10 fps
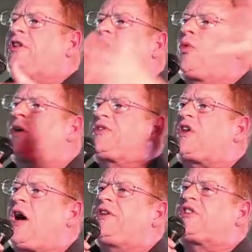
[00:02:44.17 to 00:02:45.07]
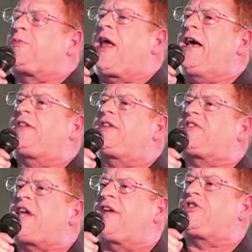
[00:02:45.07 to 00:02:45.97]
but the quilt's on display in the
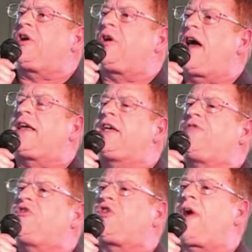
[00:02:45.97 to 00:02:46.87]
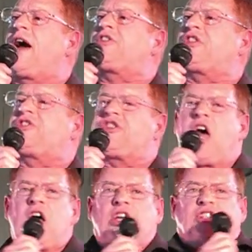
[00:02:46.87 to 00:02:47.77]
center. I can give you direction.
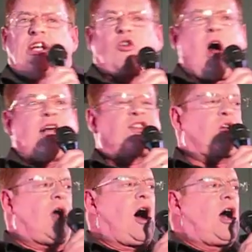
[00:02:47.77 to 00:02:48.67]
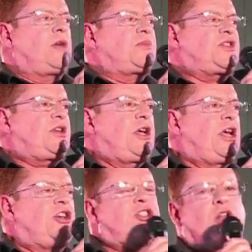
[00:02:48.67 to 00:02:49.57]
She crossed her arms.
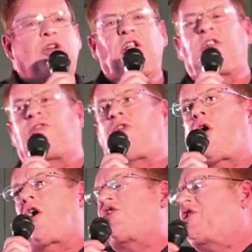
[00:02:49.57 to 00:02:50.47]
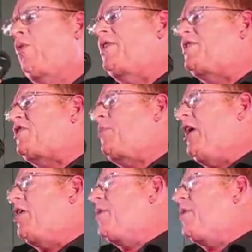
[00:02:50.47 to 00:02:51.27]
She looked at the floor. She wouldn't speak,